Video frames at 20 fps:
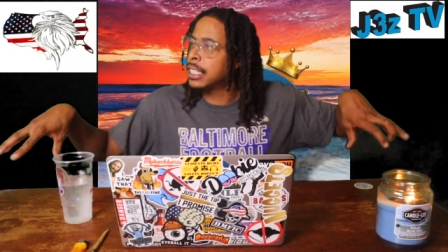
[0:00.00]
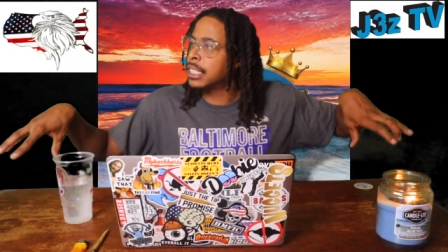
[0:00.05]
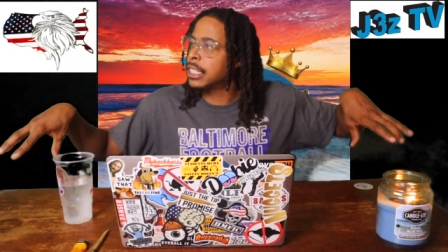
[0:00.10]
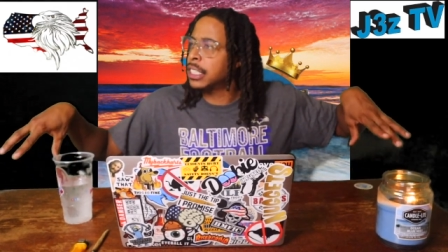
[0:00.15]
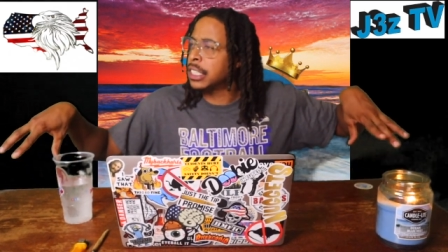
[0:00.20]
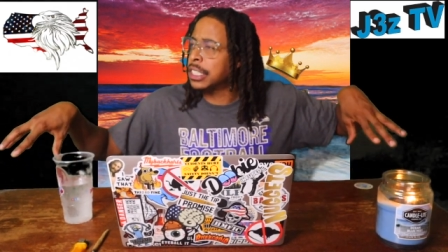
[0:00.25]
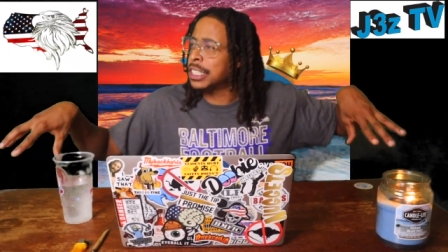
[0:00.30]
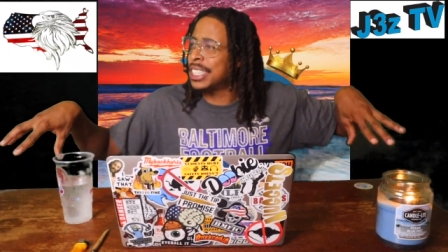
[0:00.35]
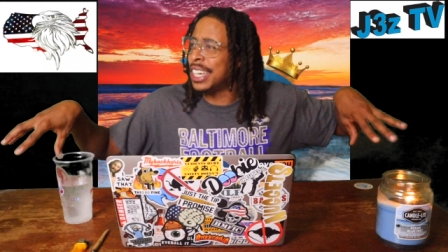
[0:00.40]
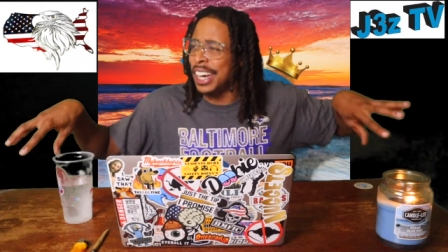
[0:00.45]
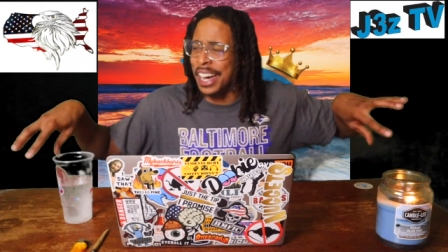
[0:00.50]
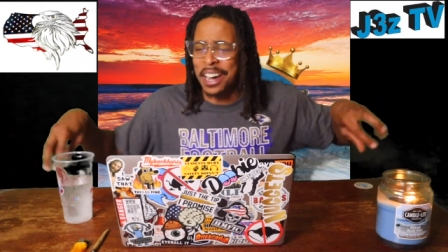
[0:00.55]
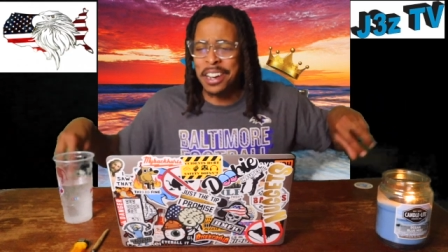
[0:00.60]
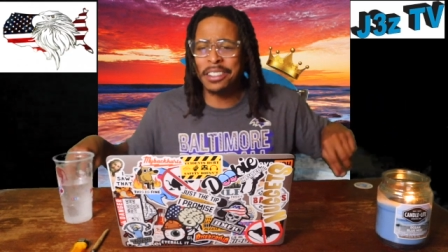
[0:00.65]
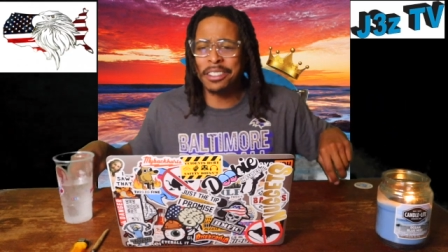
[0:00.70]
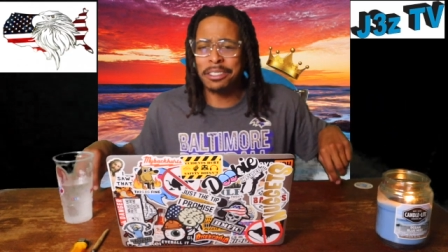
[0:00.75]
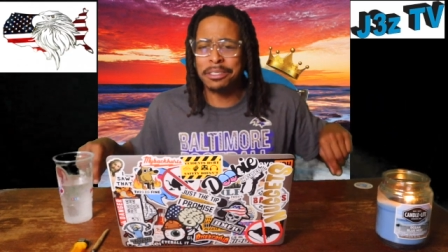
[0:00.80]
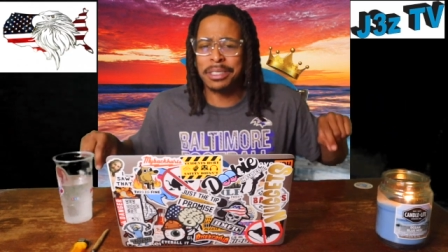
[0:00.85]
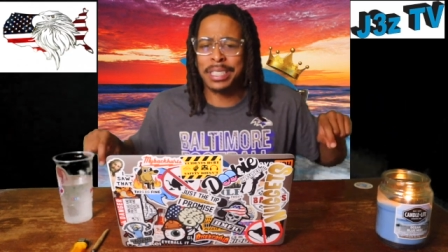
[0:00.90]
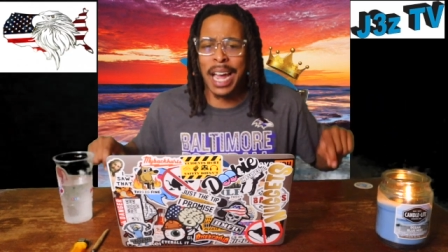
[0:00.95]
to
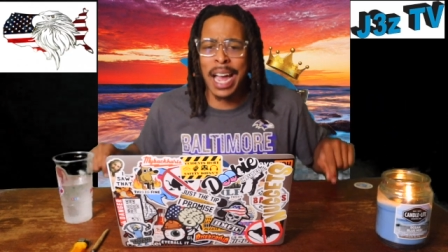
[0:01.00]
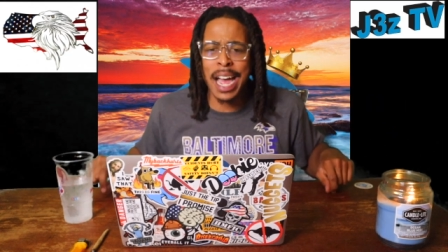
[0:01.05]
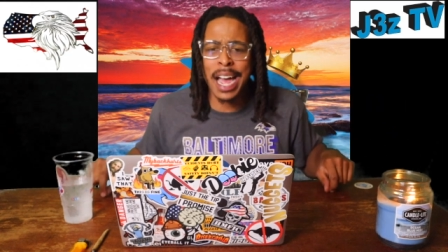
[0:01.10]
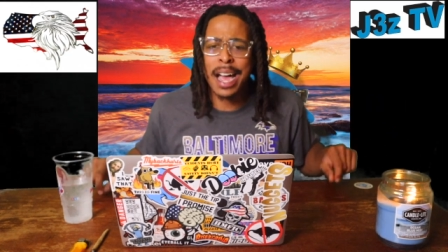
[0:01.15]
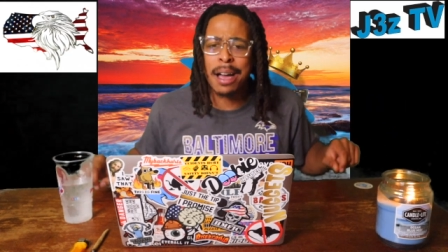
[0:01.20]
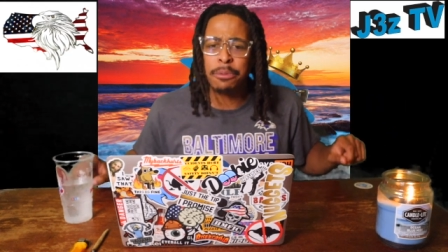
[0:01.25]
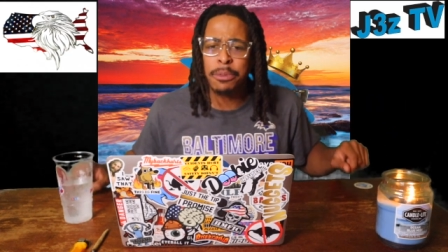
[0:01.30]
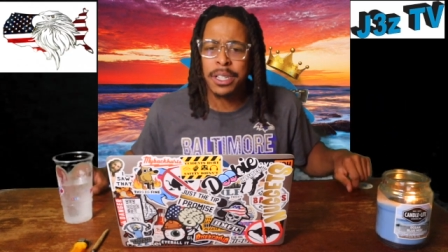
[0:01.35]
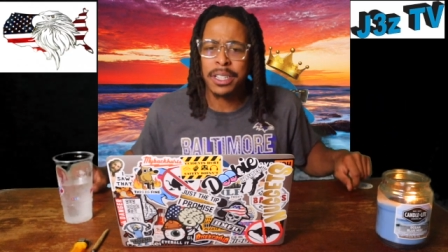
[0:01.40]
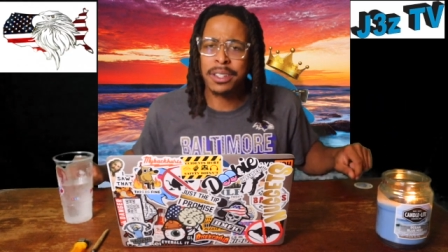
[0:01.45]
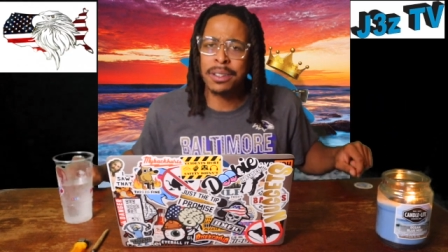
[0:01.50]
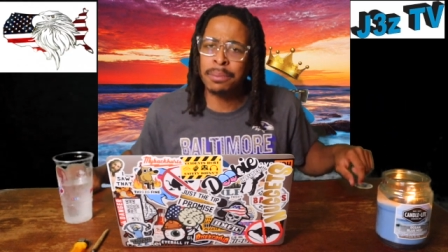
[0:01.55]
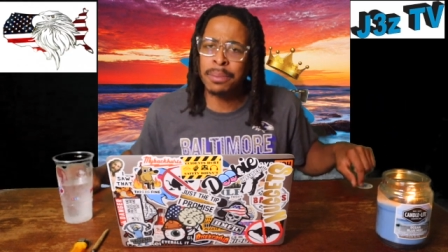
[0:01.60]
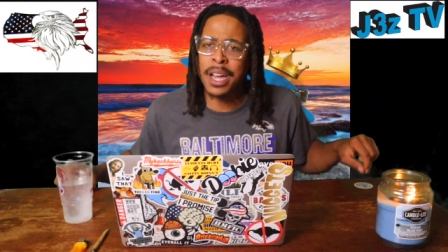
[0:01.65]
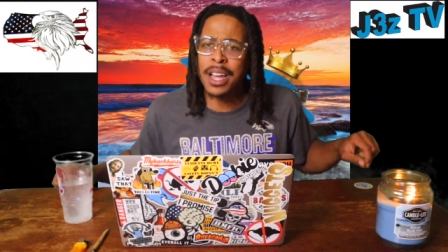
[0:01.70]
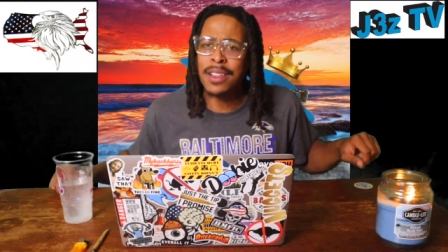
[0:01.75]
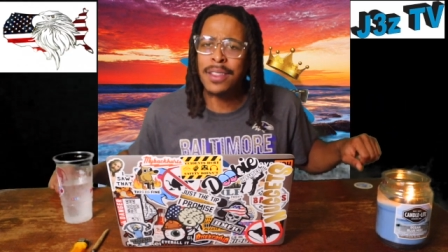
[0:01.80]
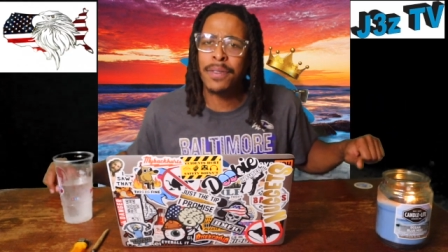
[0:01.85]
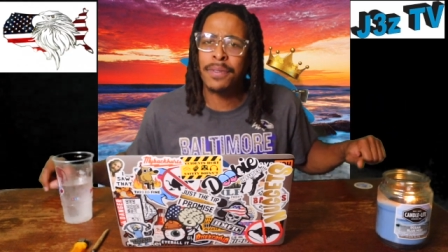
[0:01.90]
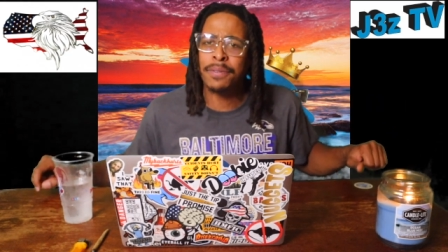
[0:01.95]
Uncle Tom with them
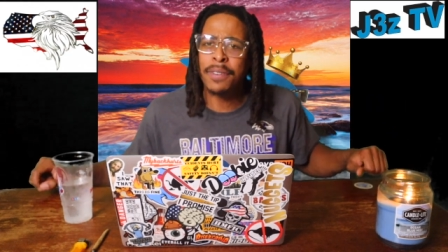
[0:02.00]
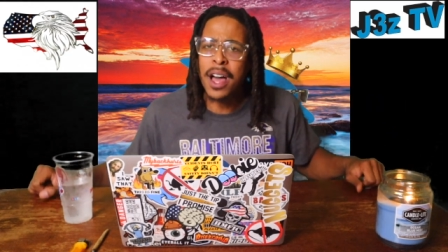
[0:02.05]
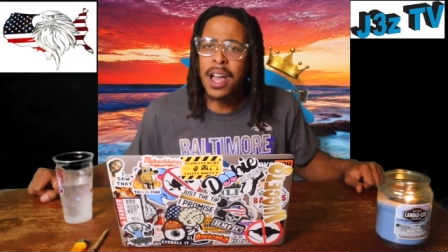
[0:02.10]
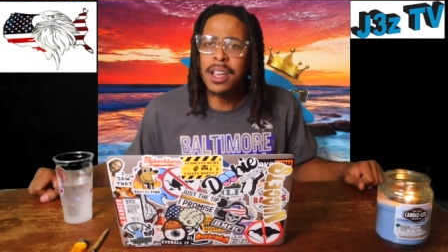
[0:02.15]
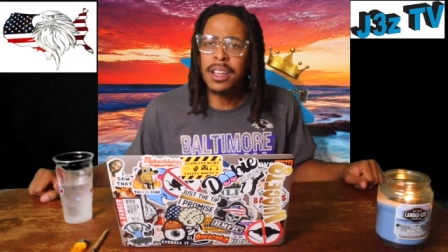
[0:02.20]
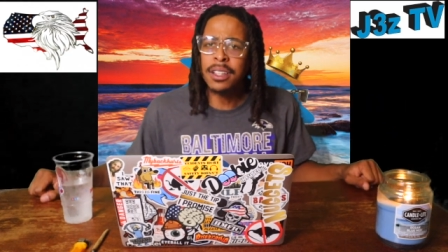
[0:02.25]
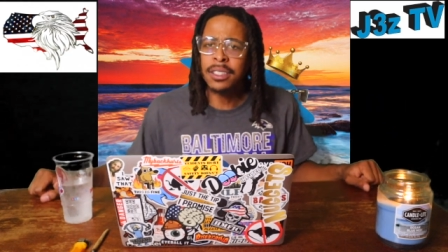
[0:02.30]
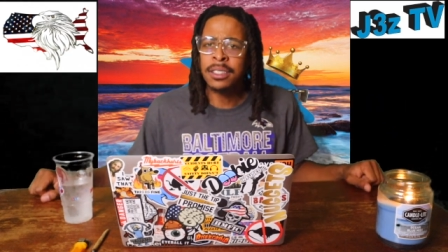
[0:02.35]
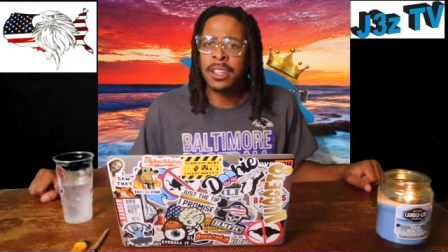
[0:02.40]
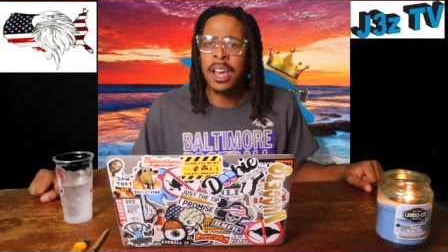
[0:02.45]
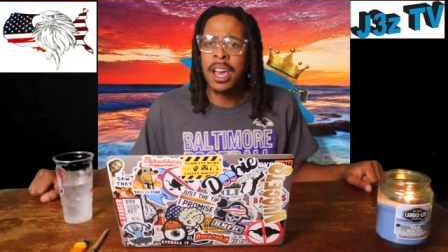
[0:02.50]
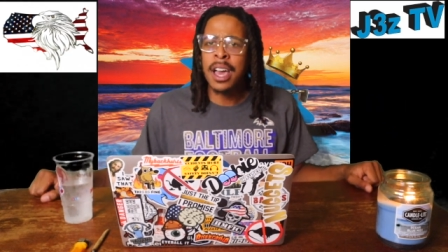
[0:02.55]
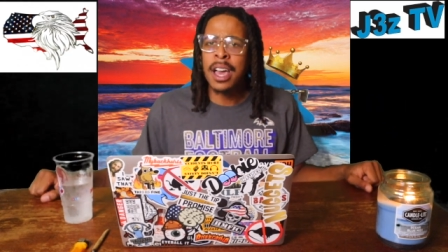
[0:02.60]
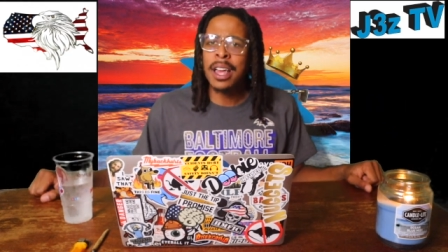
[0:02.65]
motherfuckers.